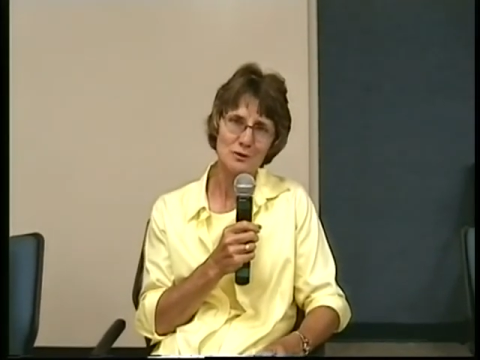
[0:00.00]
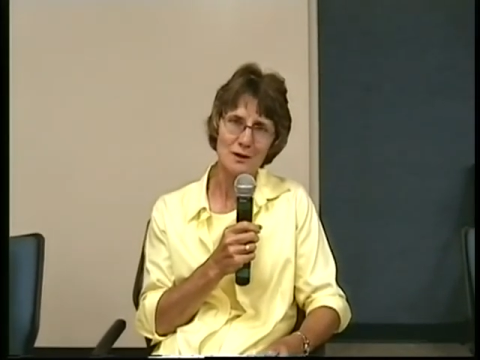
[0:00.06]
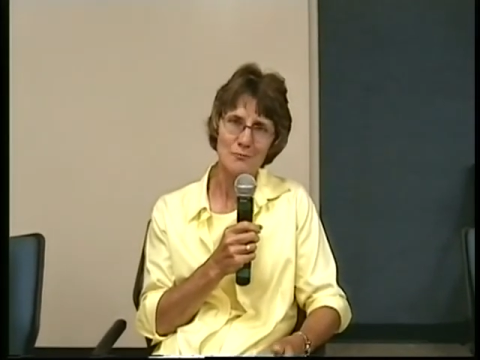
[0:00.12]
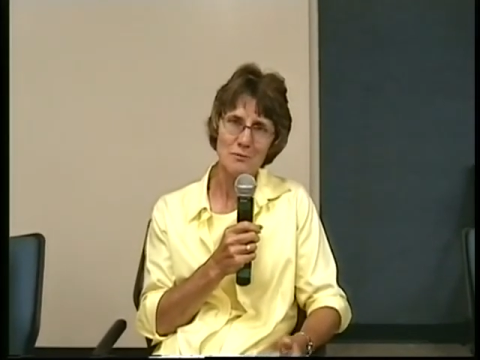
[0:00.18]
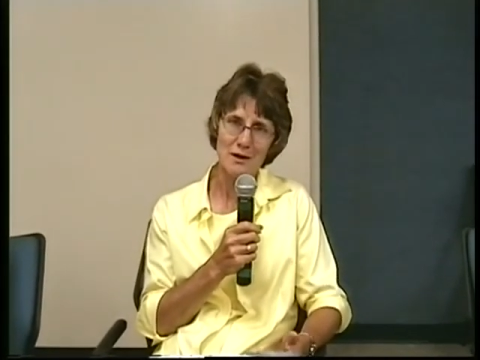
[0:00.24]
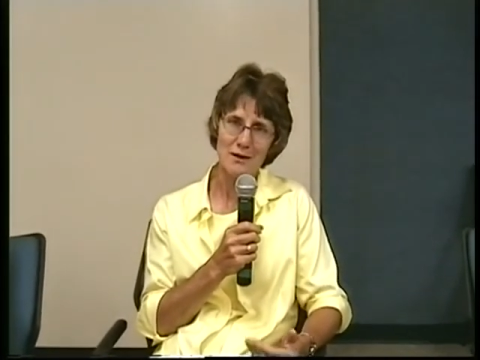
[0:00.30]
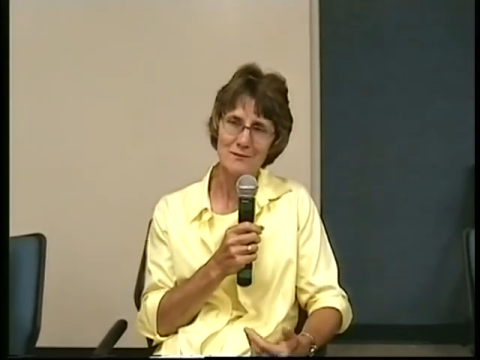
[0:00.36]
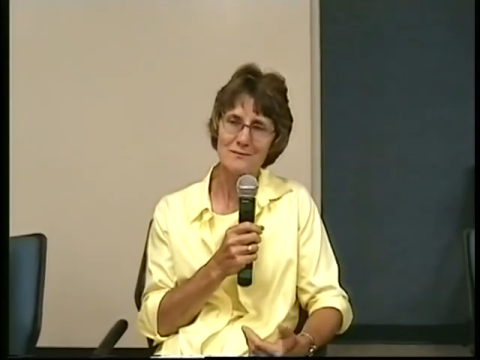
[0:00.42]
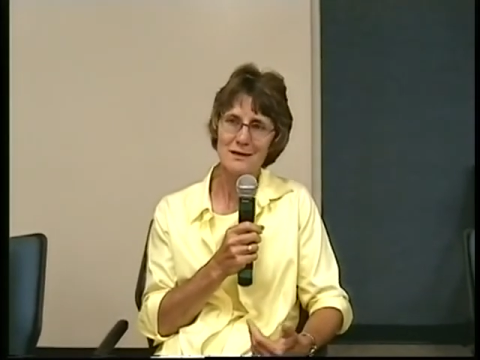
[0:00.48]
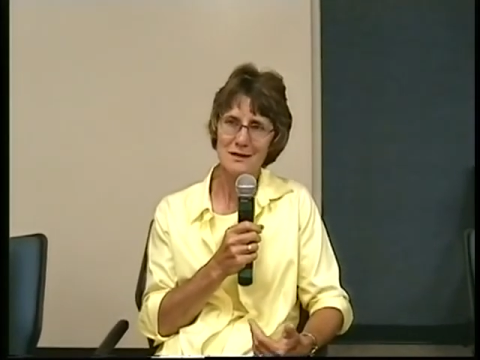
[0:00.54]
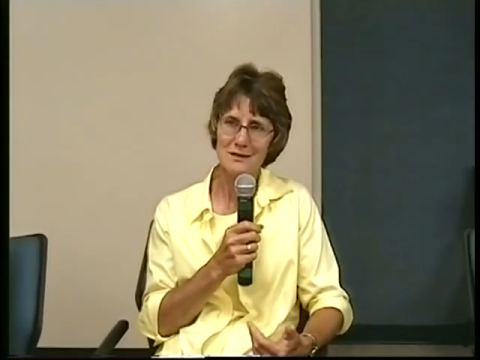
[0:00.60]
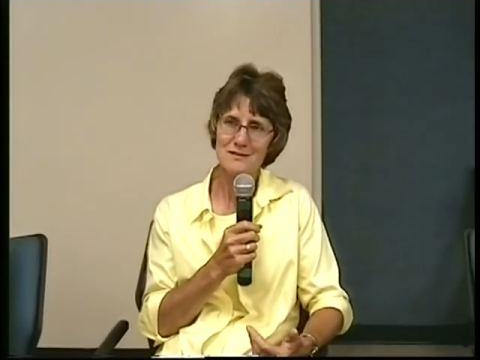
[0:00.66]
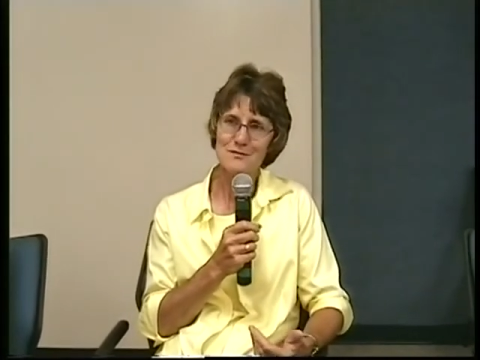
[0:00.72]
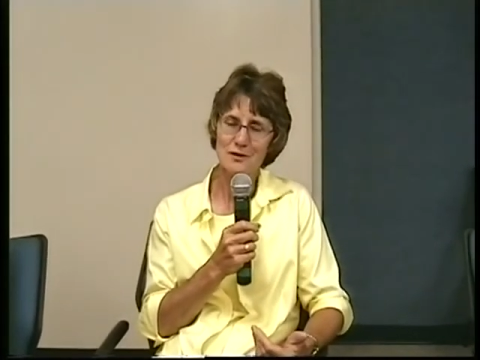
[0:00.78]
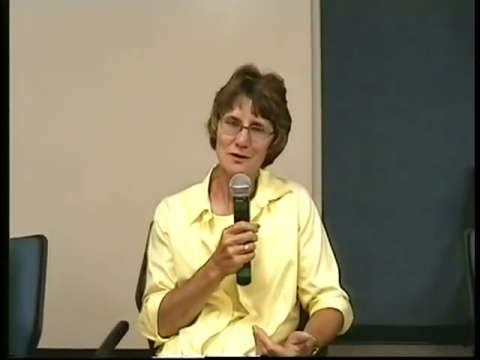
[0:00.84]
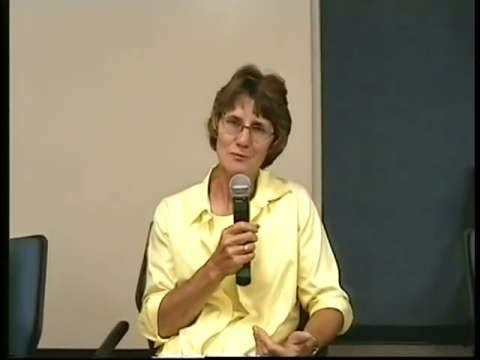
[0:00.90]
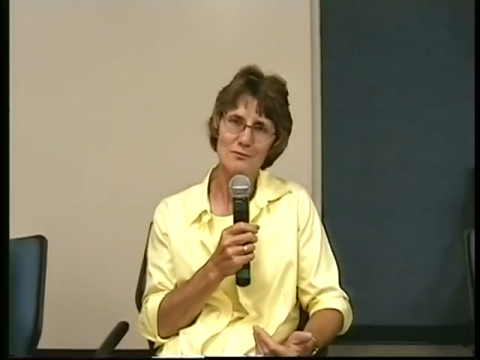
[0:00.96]
and my
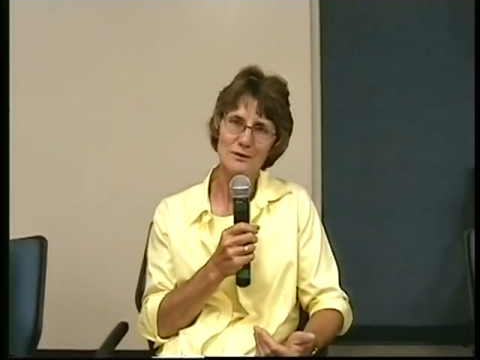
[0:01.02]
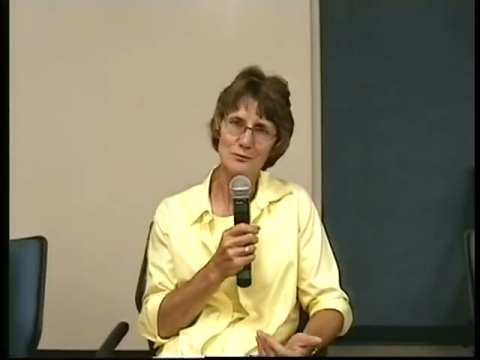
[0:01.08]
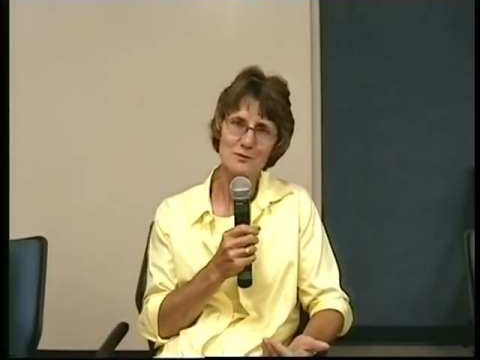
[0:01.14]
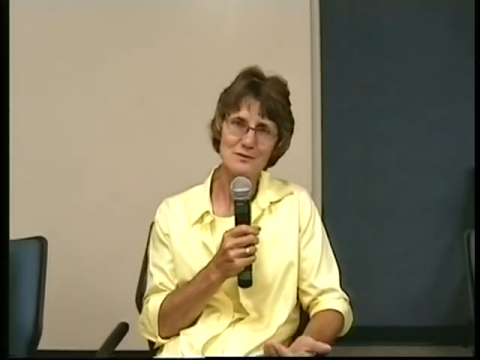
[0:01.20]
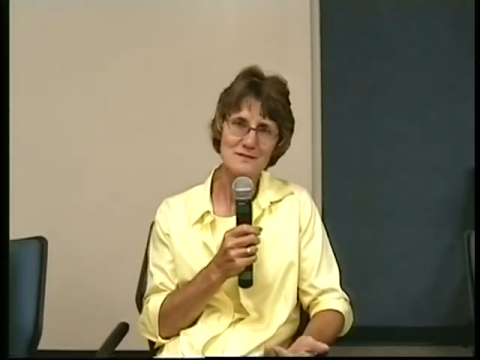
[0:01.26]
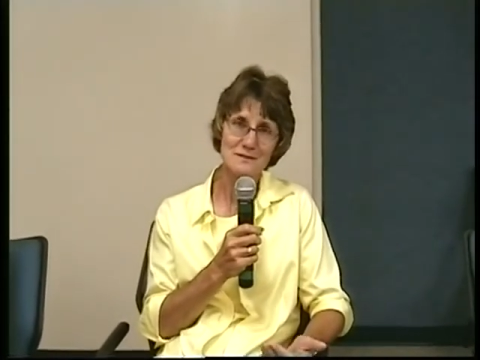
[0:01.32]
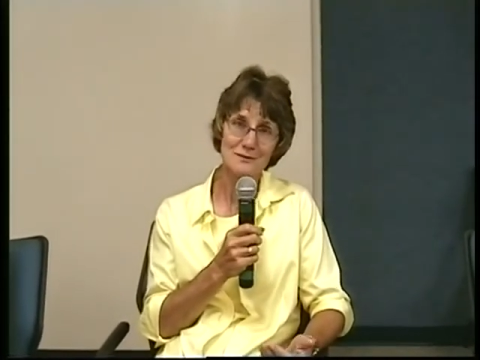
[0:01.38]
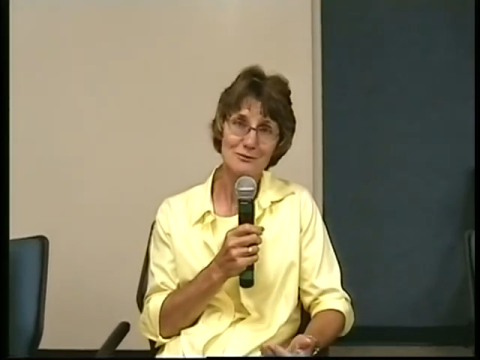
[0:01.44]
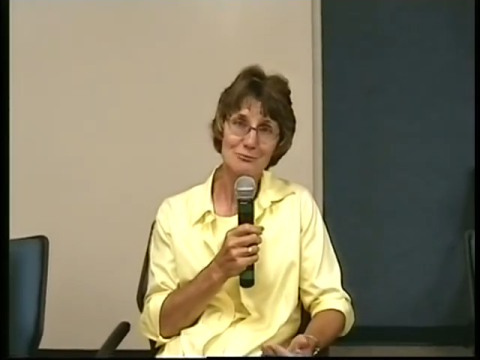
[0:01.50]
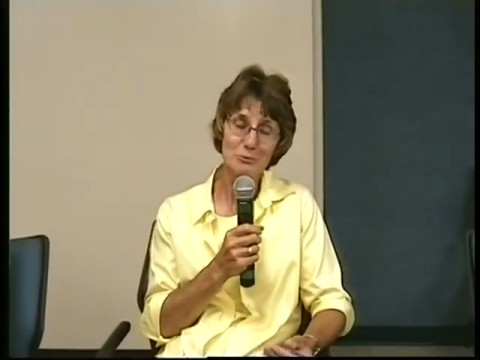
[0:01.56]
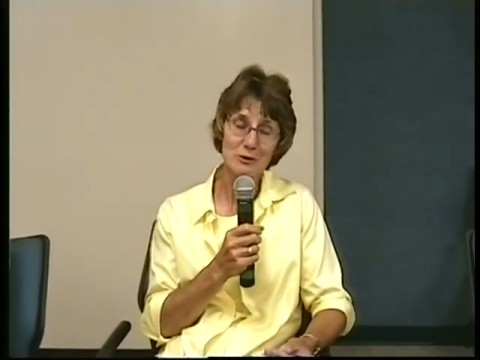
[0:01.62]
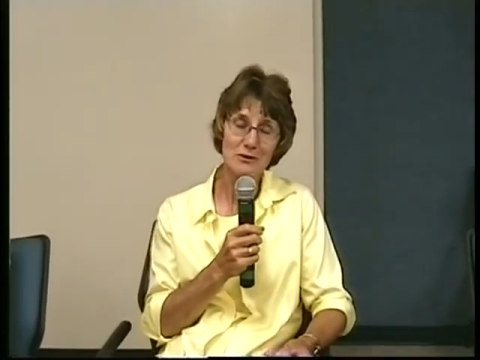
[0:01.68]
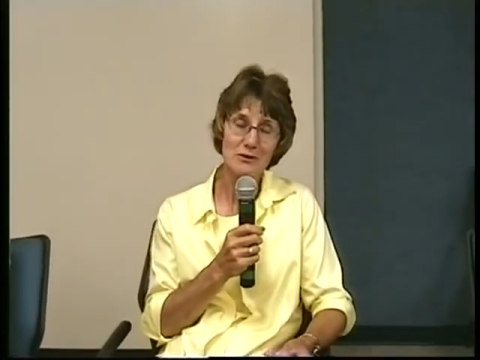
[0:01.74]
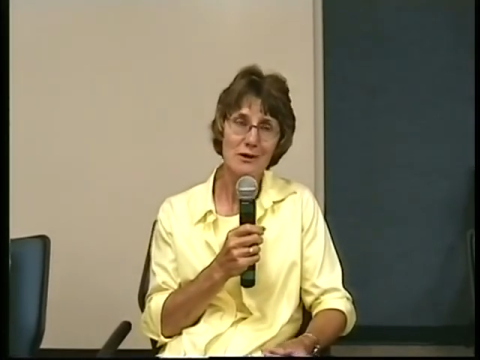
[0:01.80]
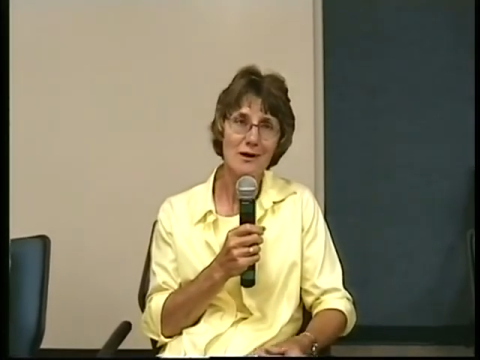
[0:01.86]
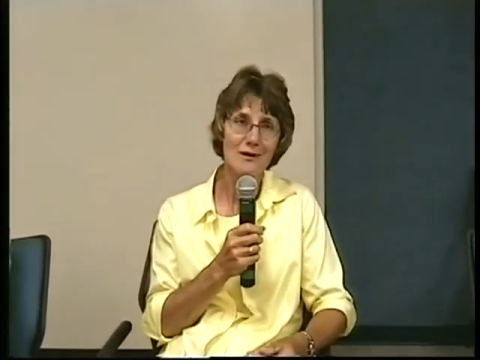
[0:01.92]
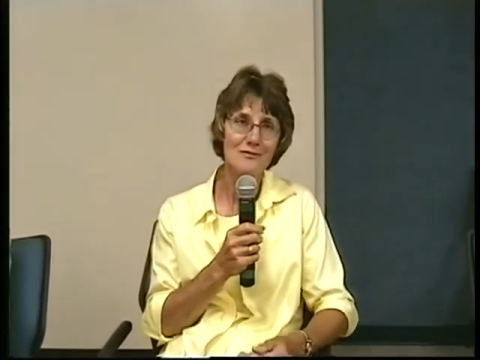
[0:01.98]
dad's family was a little
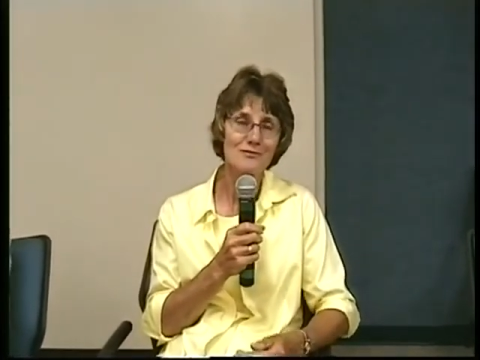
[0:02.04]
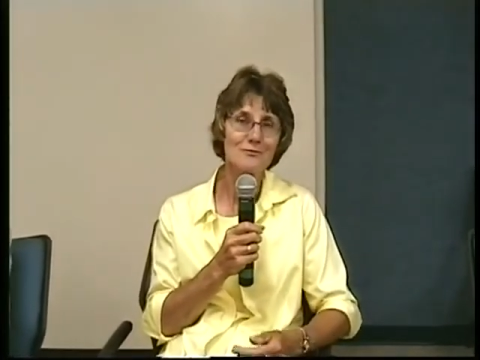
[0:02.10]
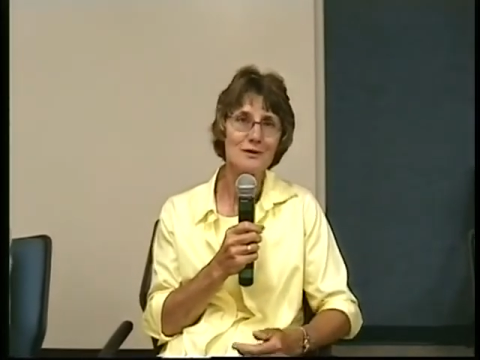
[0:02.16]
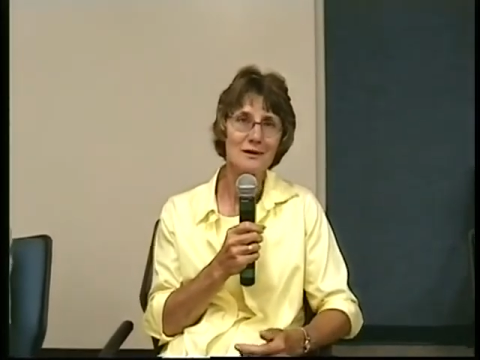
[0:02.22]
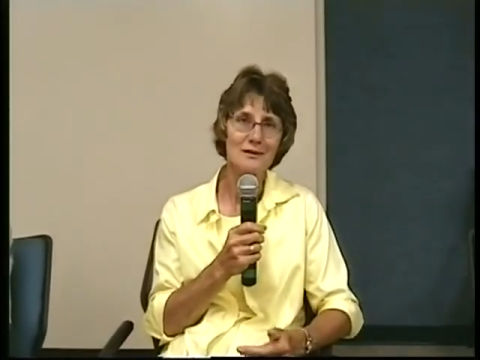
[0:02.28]
better off.